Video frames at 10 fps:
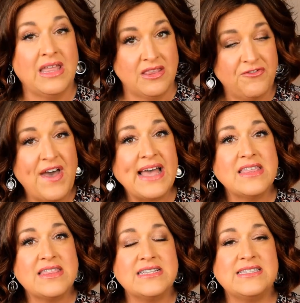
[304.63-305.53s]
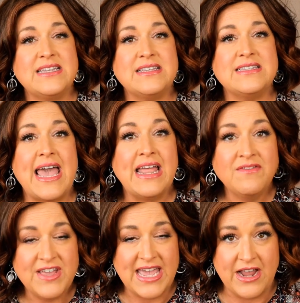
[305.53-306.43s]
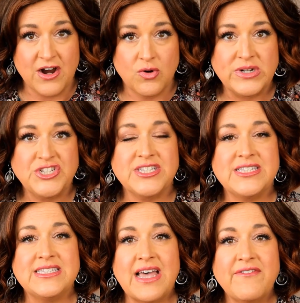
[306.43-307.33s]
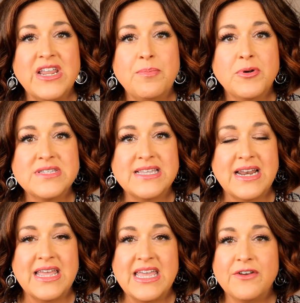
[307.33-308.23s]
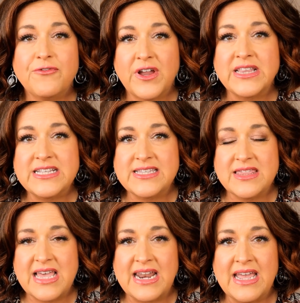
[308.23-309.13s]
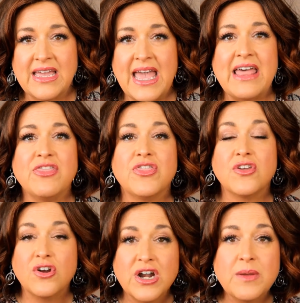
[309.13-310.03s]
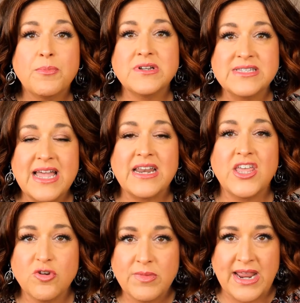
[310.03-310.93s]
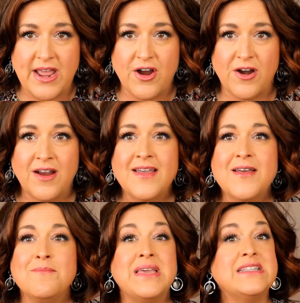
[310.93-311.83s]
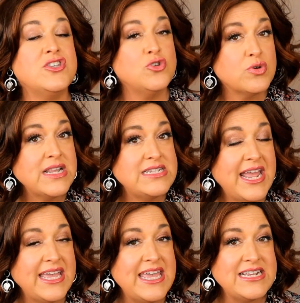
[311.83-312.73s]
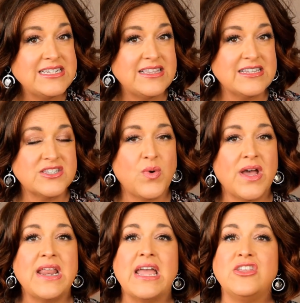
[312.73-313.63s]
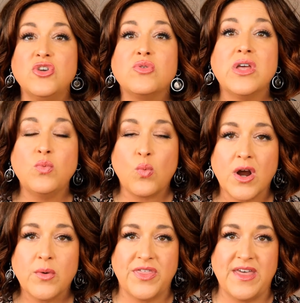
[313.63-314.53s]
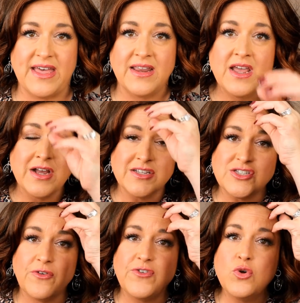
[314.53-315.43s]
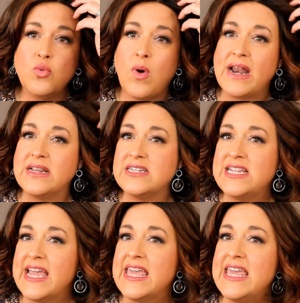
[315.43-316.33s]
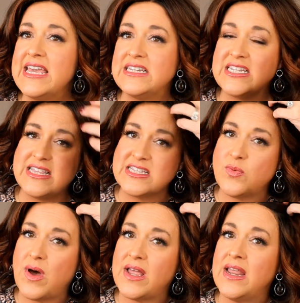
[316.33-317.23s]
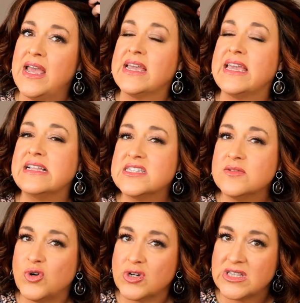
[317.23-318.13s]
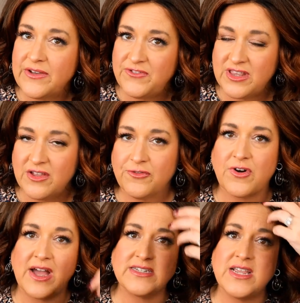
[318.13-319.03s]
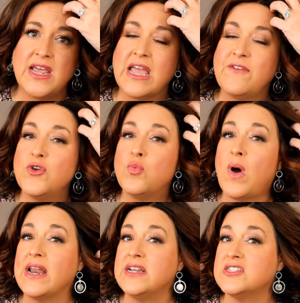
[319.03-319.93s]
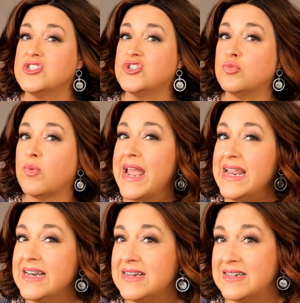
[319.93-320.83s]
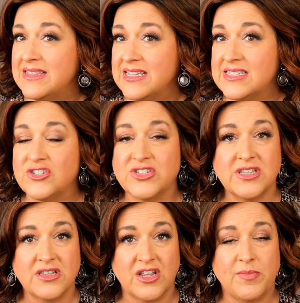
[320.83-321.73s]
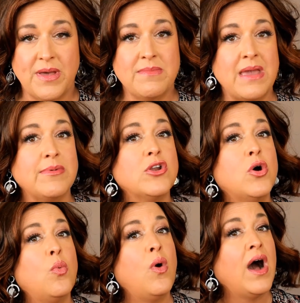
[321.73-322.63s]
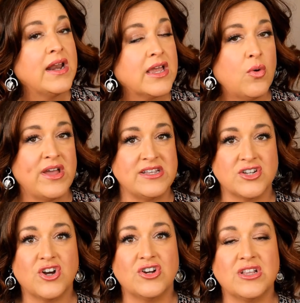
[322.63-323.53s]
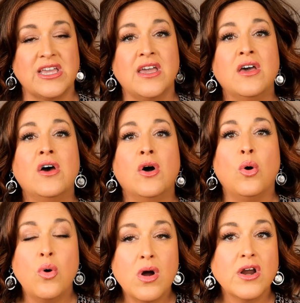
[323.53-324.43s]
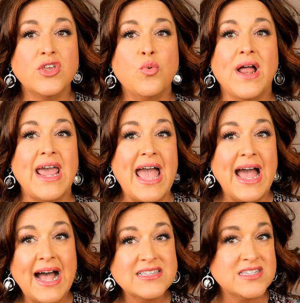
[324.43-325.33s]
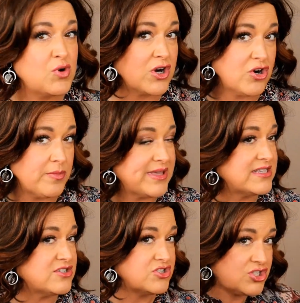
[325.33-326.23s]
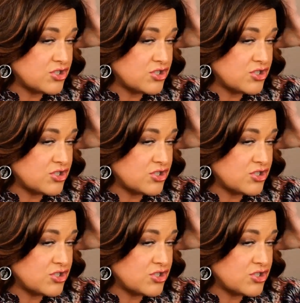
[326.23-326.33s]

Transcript: And the fact that this is envy hair, which is 70% heat-friendly synthetic and 30% human hair, means you can take heat to this one and you can work with it. So if you wanted to take heat to this one, get some more lift in the front. If you wanted to straighten this just a little bit, maybe you don't want it quite as curly, or you want to add some more curl because there's